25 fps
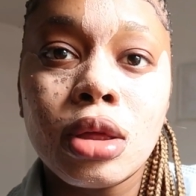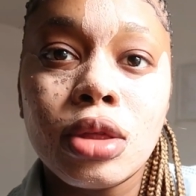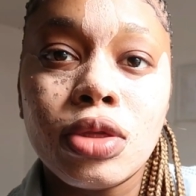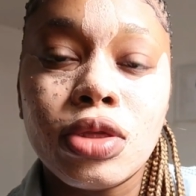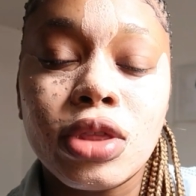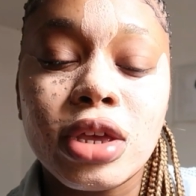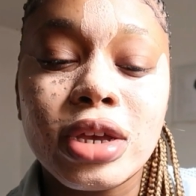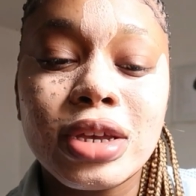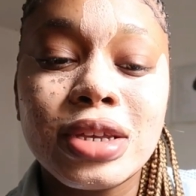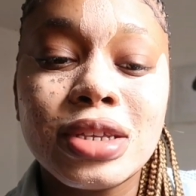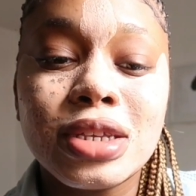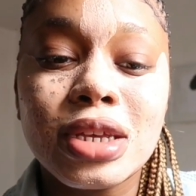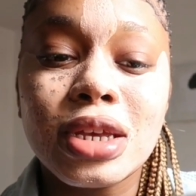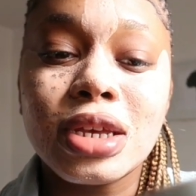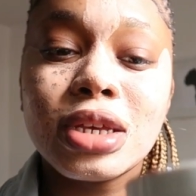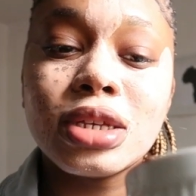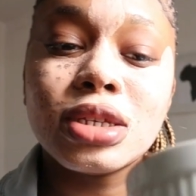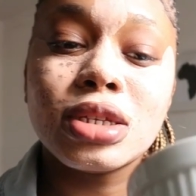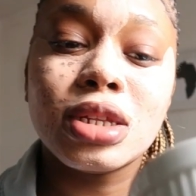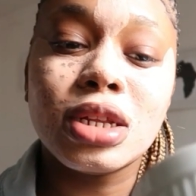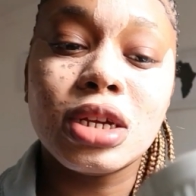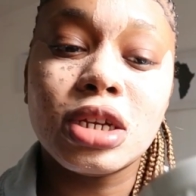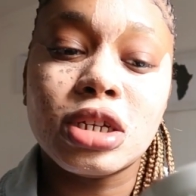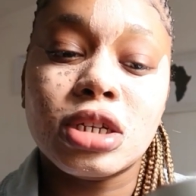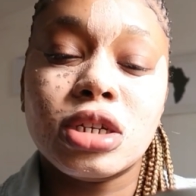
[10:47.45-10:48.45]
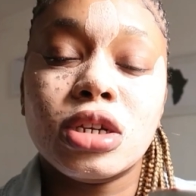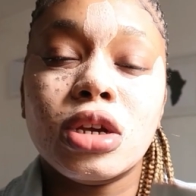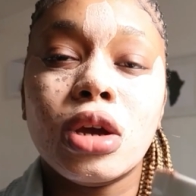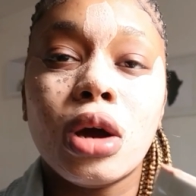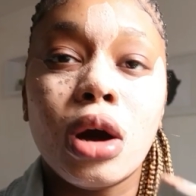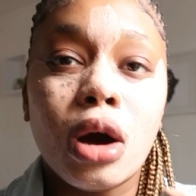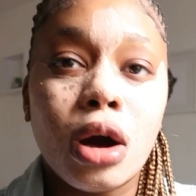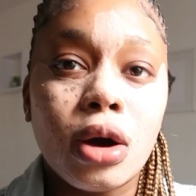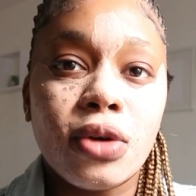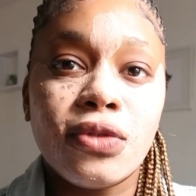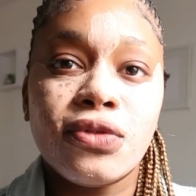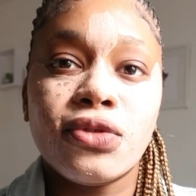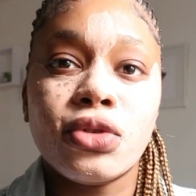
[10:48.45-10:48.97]
this is literally
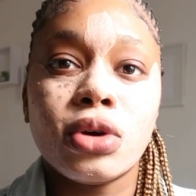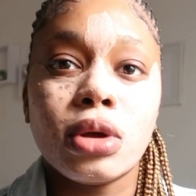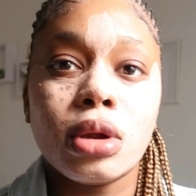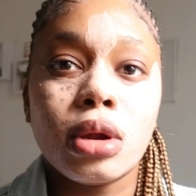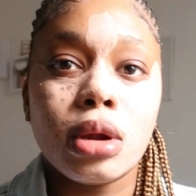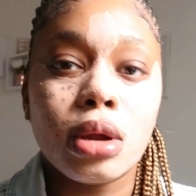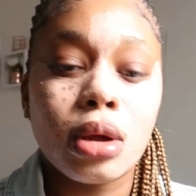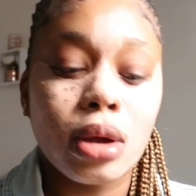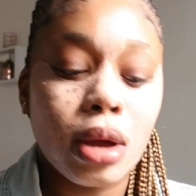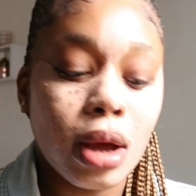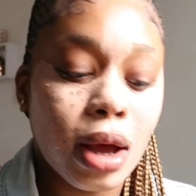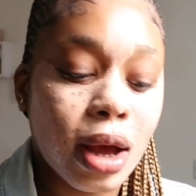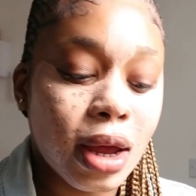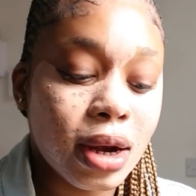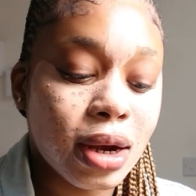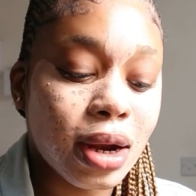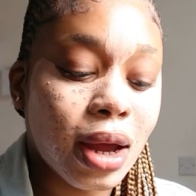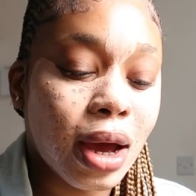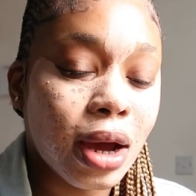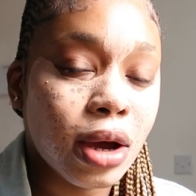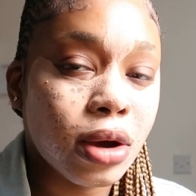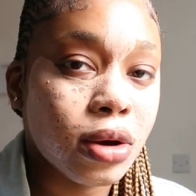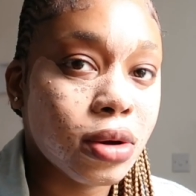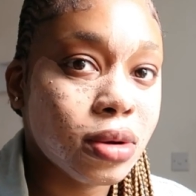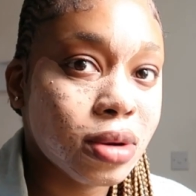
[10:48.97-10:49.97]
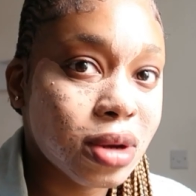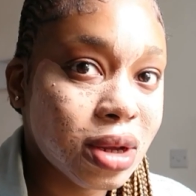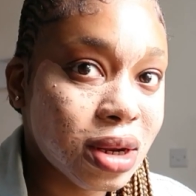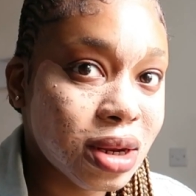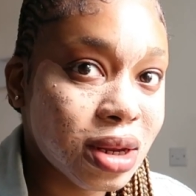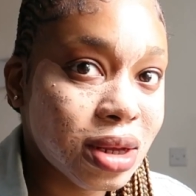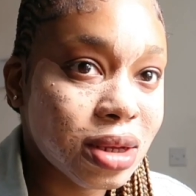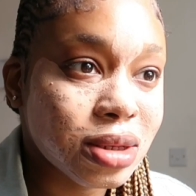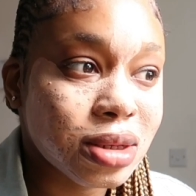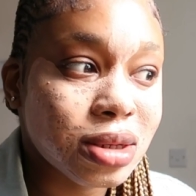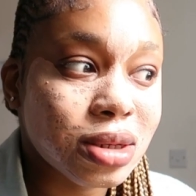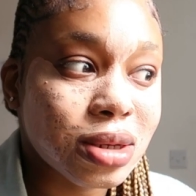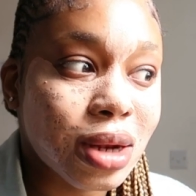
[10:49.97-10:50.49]
half full and i only
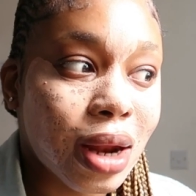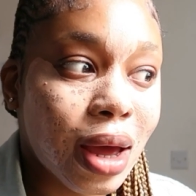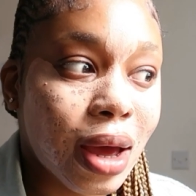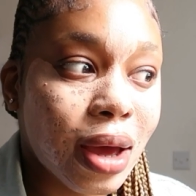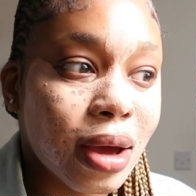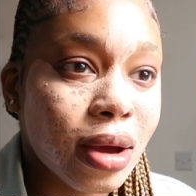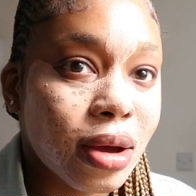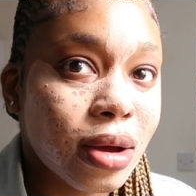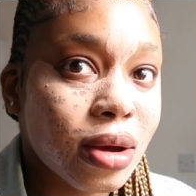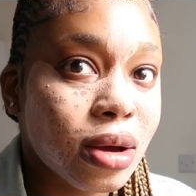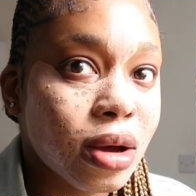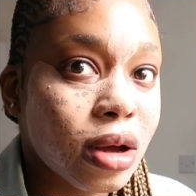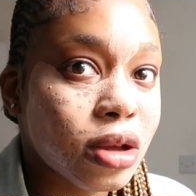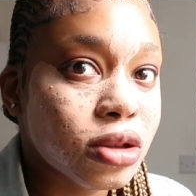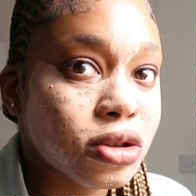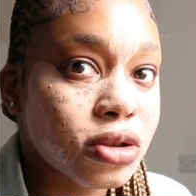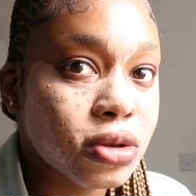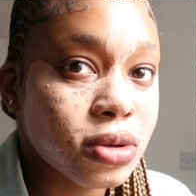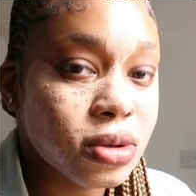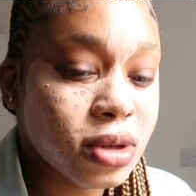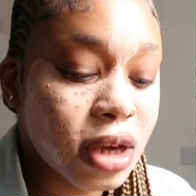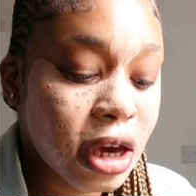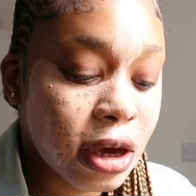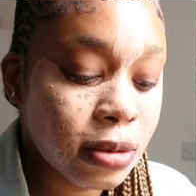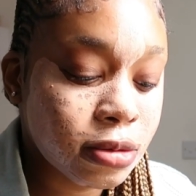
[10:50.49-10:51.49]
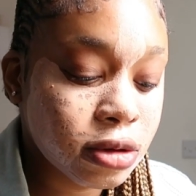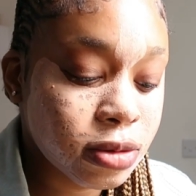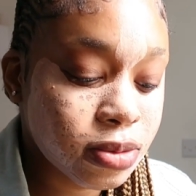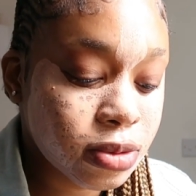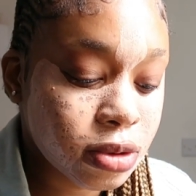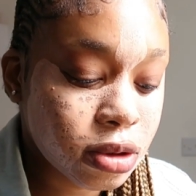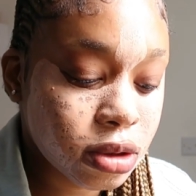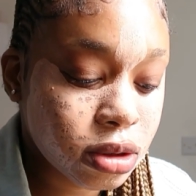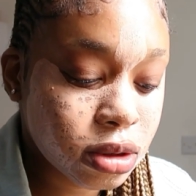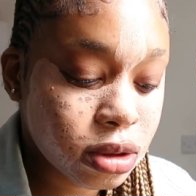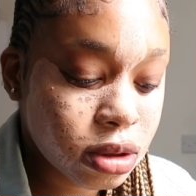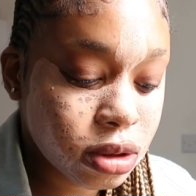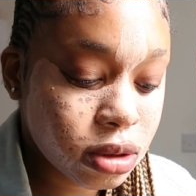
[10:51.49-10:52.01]
needed like two
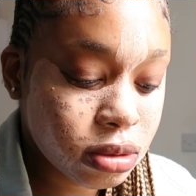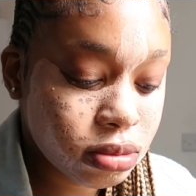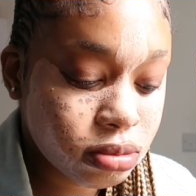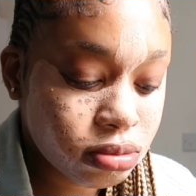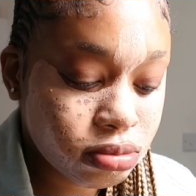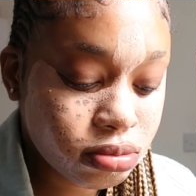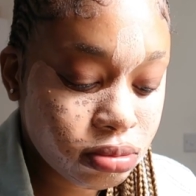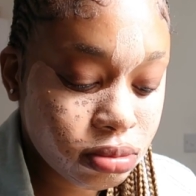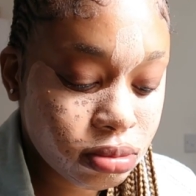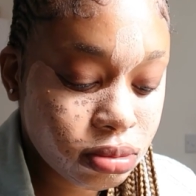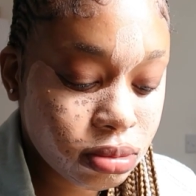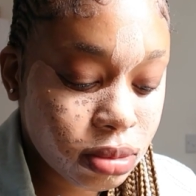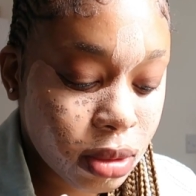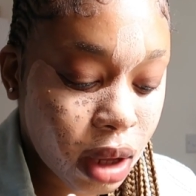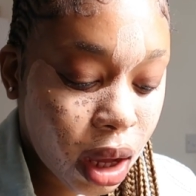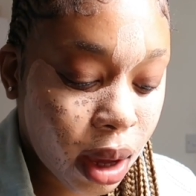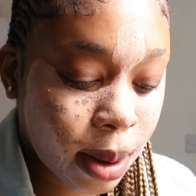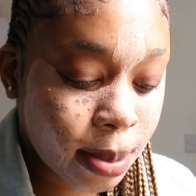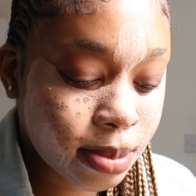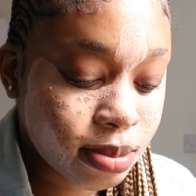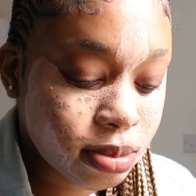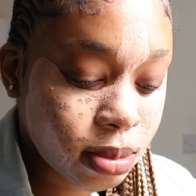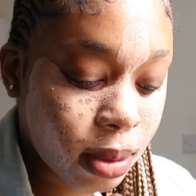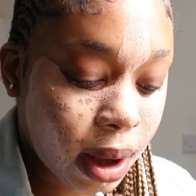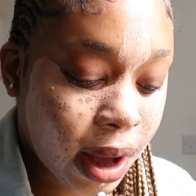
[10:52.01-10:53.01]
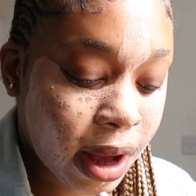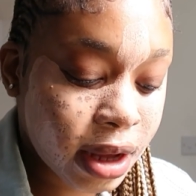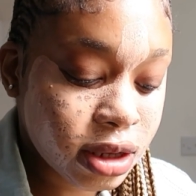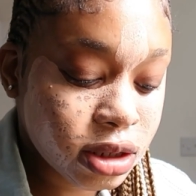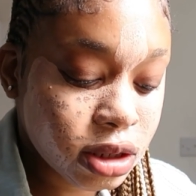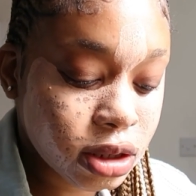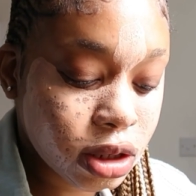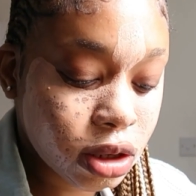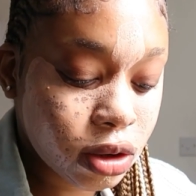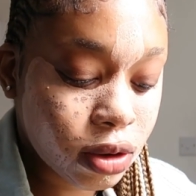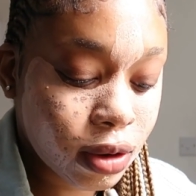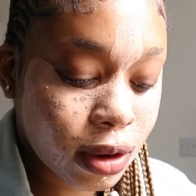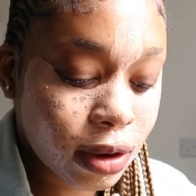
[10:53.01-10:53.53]
tablespoons i'm
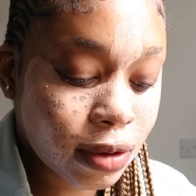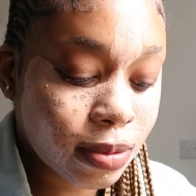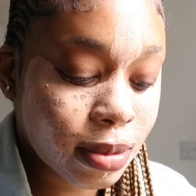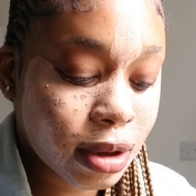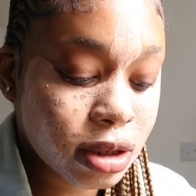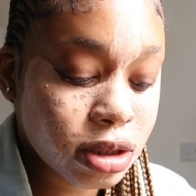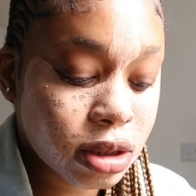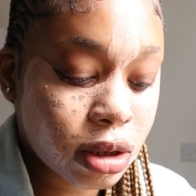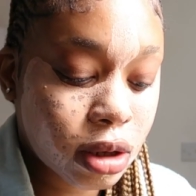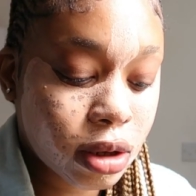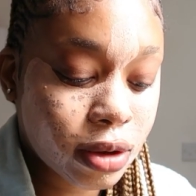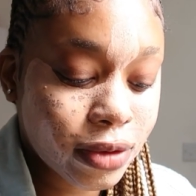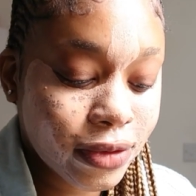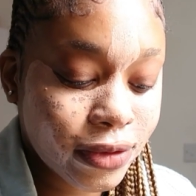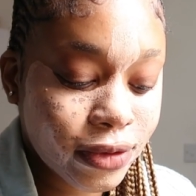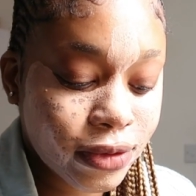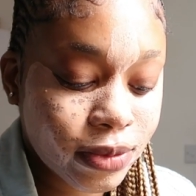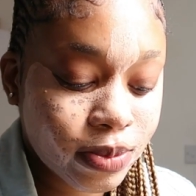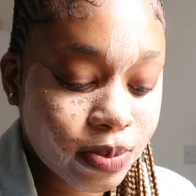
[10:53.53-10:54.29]
actually annoyed at myself